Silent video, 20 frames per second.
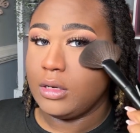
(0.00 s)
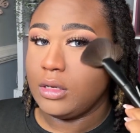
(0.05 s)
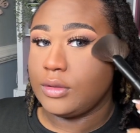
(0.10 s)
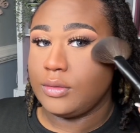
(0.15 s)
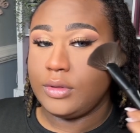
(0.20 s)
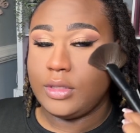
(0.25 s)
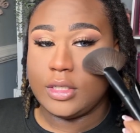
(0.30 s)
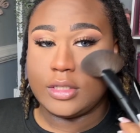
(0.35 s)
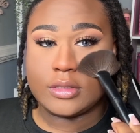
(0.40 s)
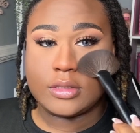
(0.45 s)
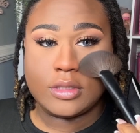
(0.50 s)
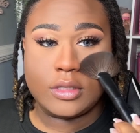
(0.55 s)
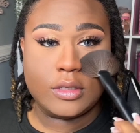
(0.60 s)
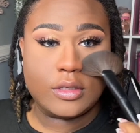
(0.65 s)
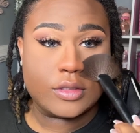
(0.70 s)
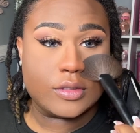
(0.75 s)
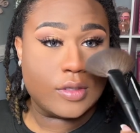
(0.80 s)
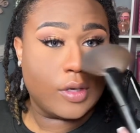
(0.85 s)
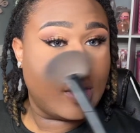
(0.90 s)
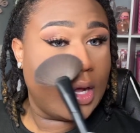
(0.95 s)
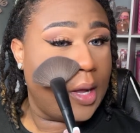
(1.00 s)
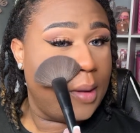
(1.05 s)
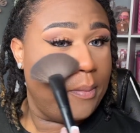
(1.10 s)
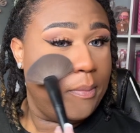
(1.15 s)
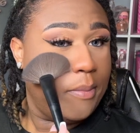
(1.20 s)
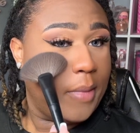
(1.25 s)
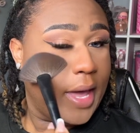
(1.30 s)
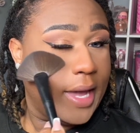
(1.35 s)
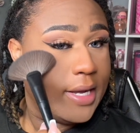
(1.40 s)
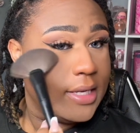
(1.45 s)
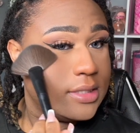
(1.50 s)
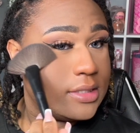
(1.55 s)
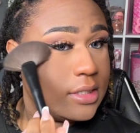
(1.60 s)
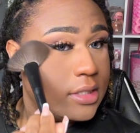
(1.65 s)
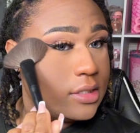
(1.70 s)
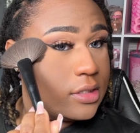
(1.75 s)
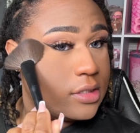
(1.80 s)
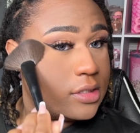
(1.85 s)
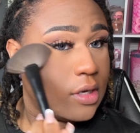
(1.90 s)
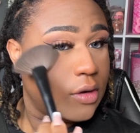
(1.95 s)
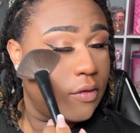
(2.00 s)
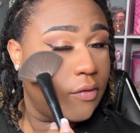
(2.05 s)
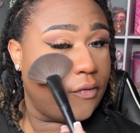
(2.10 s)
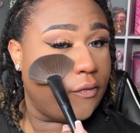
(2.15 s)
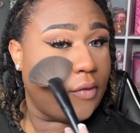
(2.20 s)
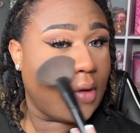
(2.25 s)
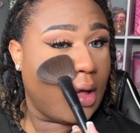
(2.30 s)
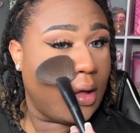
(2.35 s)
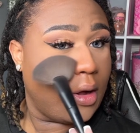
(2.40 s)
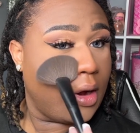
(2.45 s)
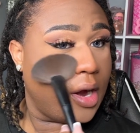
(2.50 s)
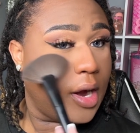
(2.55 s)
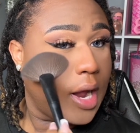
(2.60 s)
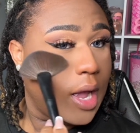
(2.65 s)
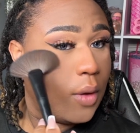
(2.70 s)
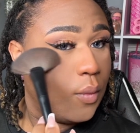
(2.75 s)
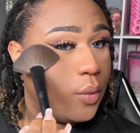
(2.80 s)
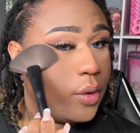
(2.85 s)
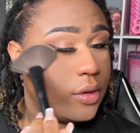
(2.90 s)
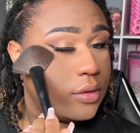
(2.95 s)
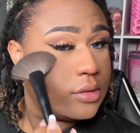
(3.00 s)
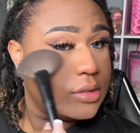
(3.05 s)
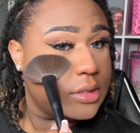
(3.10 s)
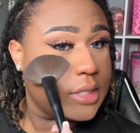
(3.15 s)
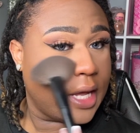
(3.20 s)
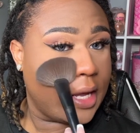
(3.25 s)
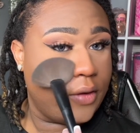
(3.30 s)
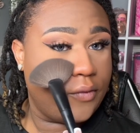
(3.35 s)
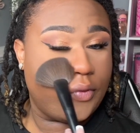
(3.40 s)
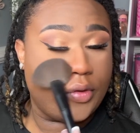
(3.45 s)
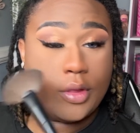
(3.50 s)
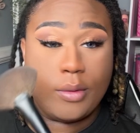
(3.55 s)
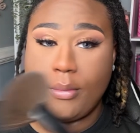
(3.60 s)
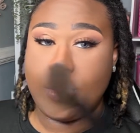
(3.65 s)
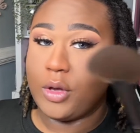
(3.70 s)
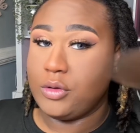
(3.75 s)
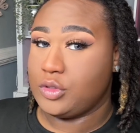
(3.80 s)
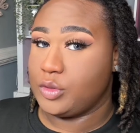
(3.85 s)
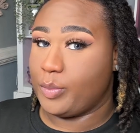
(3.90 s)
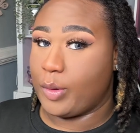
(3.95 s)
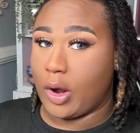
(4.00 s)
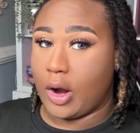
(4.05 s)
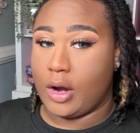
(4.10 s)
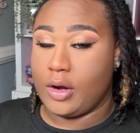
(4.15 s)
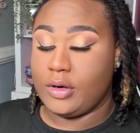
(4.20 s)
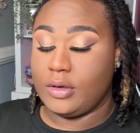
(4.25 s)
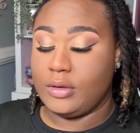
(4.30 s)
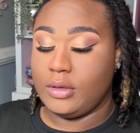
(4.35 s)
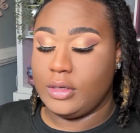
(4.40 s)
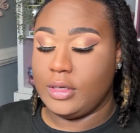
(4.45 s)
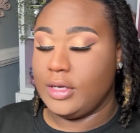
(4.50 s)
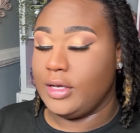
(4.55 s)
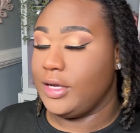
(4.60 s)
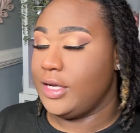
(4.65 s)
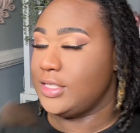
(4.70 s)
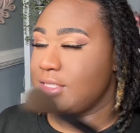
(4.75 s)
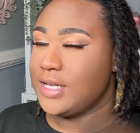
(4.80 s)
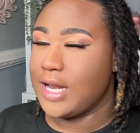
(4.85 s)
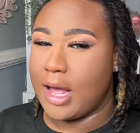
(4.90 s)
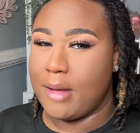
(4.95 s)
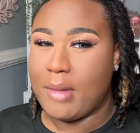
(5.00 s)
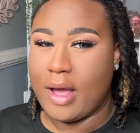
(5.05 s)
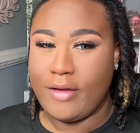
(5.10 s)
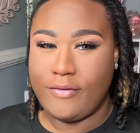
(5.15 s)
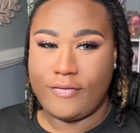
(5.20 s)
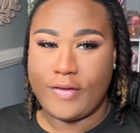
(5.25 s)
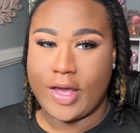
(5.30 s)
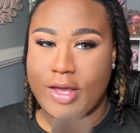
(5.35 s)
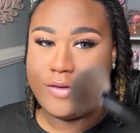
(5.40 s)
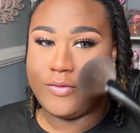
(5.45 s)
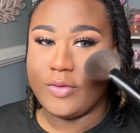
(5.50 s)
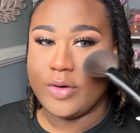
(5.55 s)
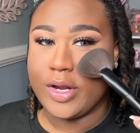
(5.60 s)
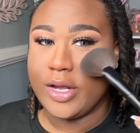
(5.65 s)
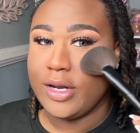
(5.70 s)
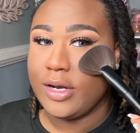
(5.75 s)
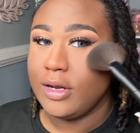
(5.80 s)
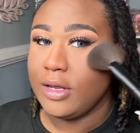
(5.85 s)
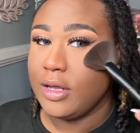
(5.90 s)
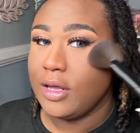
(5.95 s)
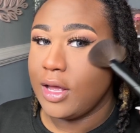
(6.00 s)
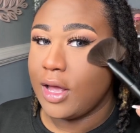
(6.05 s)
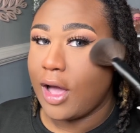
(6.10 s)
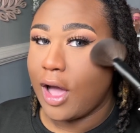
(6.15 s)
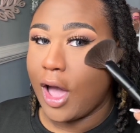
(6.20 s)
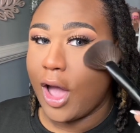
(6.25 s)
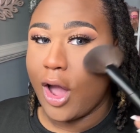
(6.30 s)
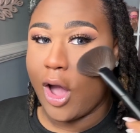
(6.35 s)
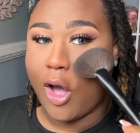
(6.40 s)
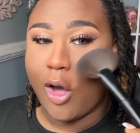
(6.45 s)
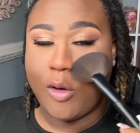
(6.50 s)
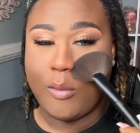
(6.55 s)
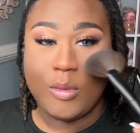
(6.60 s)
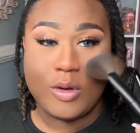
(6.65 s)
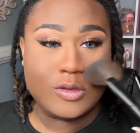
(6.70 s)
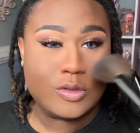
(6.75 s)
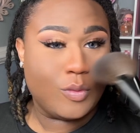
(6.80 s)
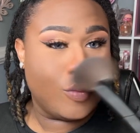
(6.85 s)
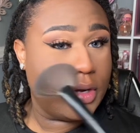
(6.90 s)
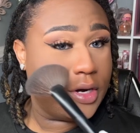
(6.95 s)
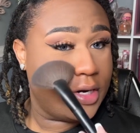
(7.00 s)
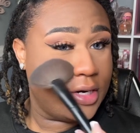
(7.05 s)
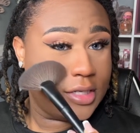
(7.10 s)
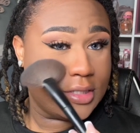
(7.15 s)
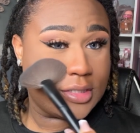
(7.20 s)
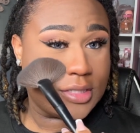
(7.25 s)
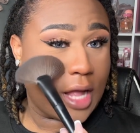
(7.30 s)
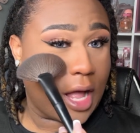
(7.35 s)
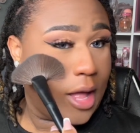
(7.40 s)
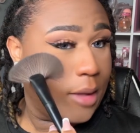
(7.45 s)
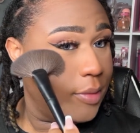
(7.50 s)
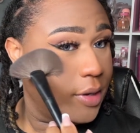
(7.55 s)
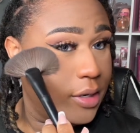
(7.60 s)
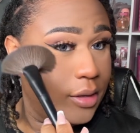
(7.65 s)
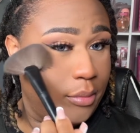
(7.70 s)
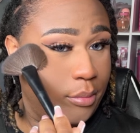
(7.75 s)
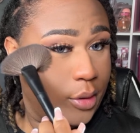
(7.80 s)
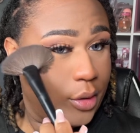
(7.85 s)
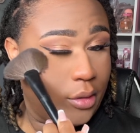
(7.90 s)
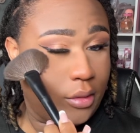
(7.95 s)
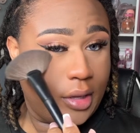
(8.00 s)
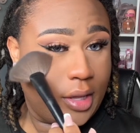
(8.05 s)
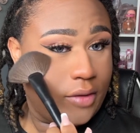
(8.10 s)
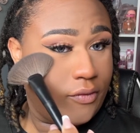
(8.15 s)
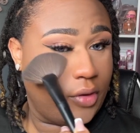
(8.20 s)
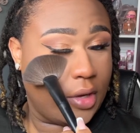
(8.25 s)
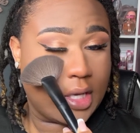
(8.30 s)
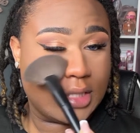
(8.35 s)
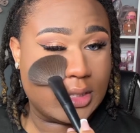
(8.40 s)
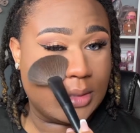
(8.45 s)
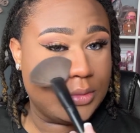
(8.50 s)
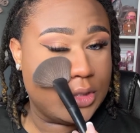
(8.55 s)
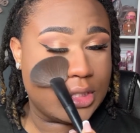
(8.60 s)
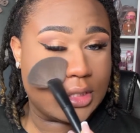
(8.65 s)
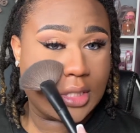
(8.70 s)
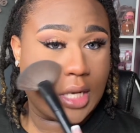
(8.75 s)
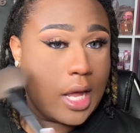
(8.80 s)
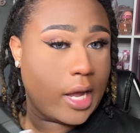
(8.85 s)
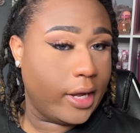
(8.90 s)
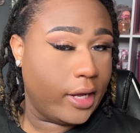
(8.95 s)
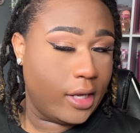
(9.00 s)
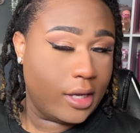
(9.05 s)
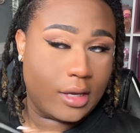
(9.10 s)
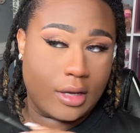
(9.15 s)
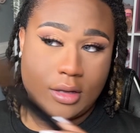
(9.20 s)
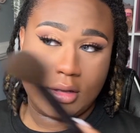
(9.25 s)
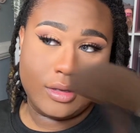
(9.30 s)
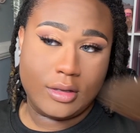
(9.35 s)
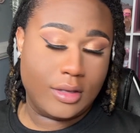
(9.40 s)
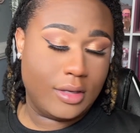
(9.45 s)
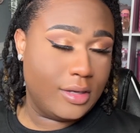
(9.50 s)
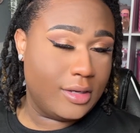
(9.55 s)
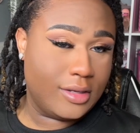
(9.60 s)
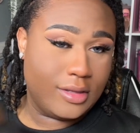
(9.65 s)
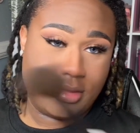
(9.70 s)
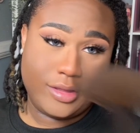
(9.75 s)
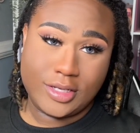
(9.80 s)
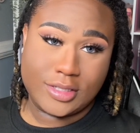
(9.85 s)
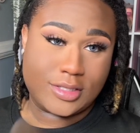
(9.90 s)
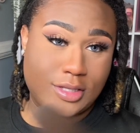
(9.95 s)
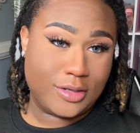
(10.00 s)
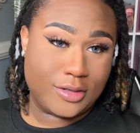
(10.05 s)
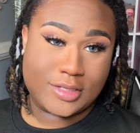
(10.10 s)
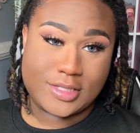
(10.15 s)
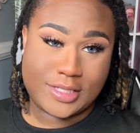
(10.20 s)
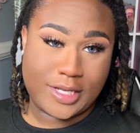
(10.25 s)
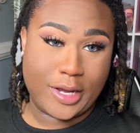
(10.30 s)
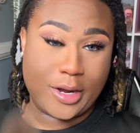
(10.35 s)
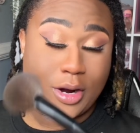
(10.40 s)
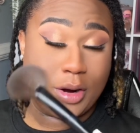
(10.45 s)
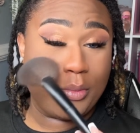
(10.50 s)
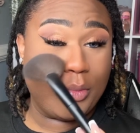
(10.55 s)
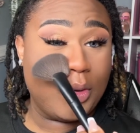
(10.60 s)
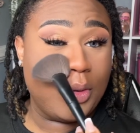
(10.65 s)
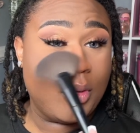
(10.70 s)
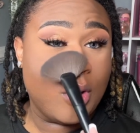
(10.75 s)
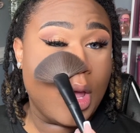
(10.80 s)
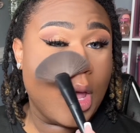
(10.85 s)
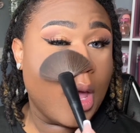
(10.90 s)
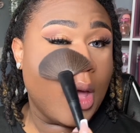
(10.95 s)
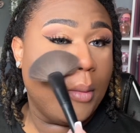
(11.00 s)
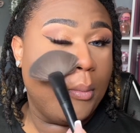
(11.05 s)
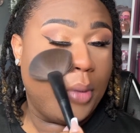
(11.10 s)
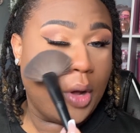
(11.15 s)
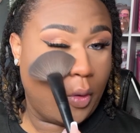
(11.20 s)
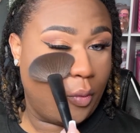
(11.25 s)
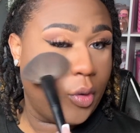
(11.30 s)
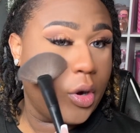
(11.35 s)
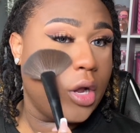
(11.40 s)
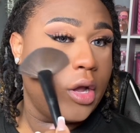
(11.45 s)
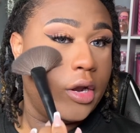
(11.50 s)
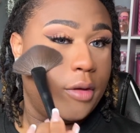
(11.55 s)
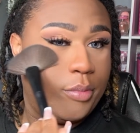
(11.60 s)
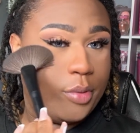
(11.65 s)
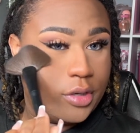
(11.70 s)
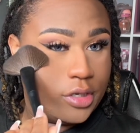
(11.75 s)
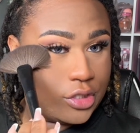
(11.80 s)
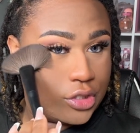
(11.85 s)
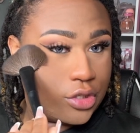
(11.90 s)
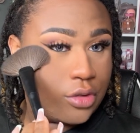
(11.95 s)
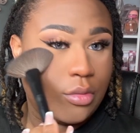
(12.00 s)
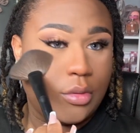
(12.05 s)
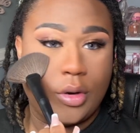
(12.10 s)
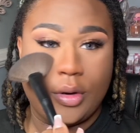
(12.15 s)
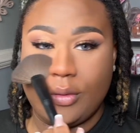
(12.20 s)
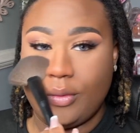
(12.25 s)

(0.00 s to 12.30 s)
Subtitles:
So this looks amazing so far, I will say, for the most part. It's not my favorite. I almost wanted to stop in the middle of it because I'm just like, this looks terrible. But we're going to push through.